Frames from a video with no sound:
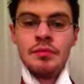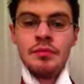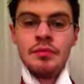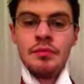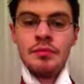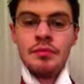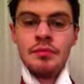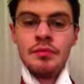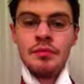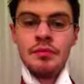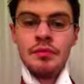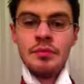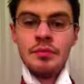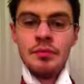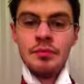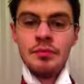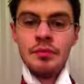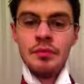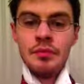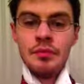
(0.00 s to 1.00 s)

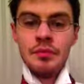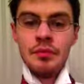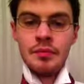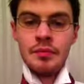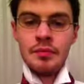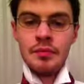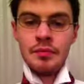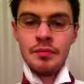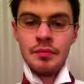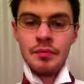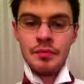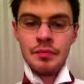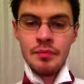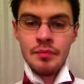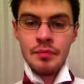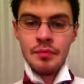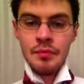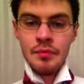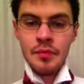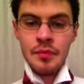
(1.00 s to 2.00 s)

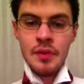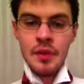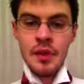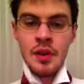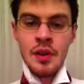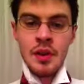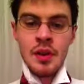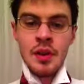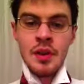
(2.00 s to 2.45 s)
[no speech]